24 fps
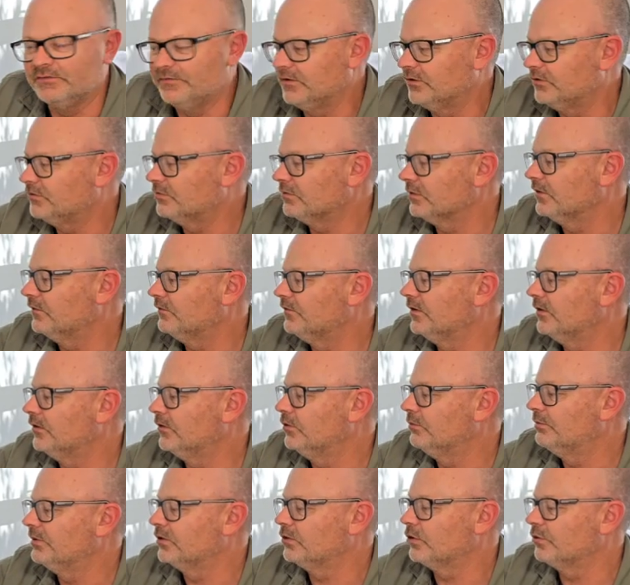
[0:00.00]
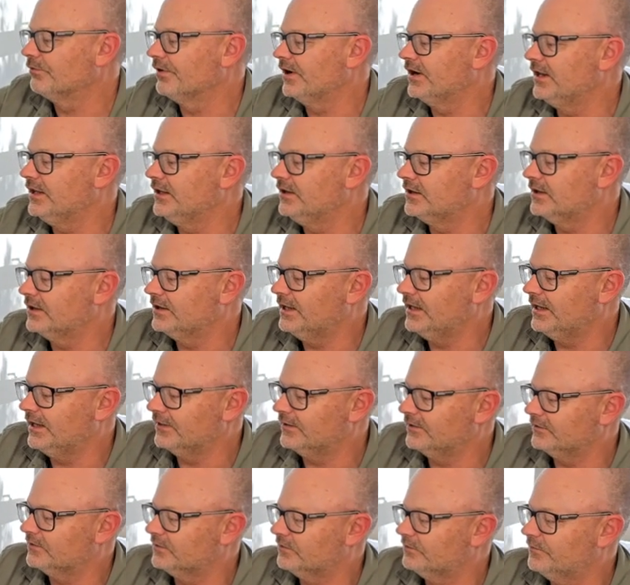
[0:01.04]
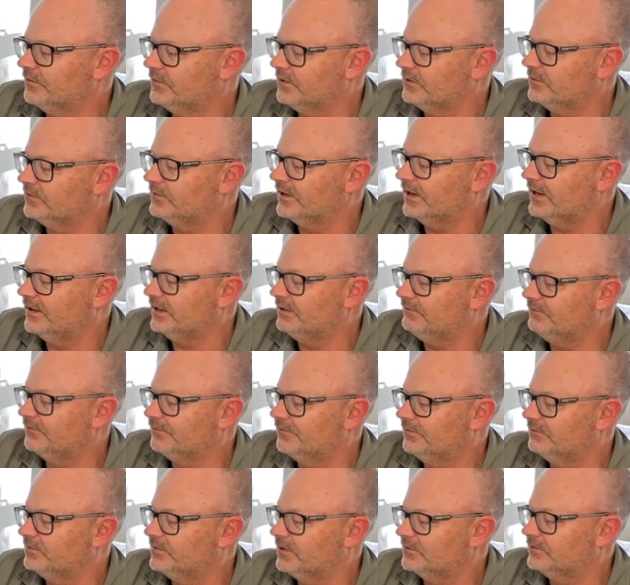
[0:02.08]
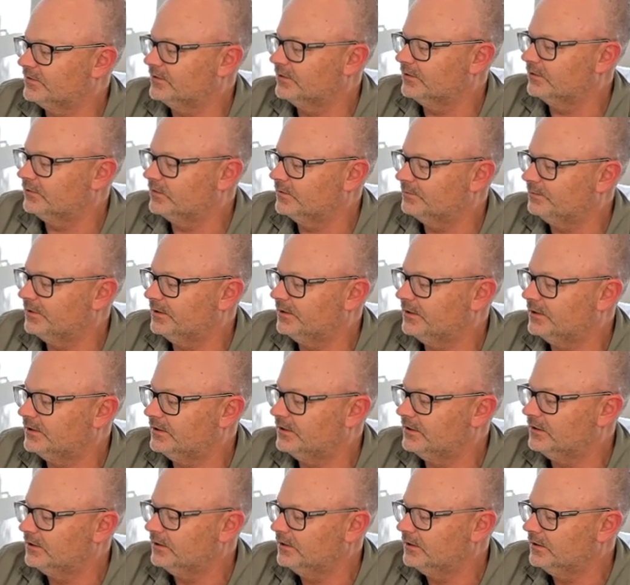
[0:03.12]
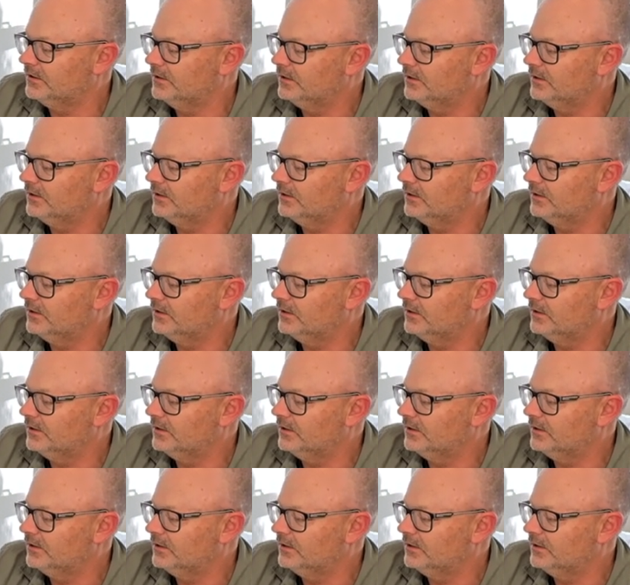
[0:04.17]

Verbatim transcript: in a future review, but already you can hear that it's a fuller sound even from such a little speaker.